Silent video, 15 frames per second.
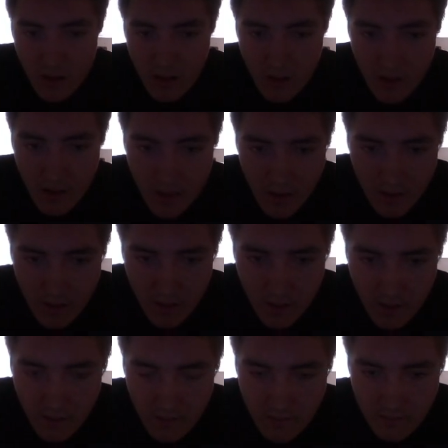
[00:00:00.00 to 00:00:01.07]

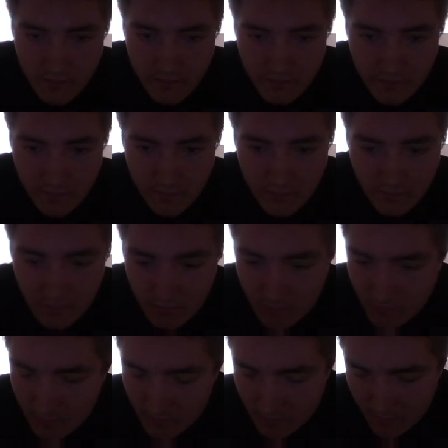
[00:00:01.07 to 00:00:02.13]

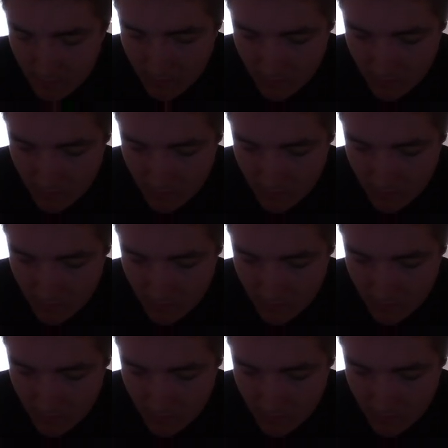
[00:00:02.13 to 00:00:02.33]
(silence)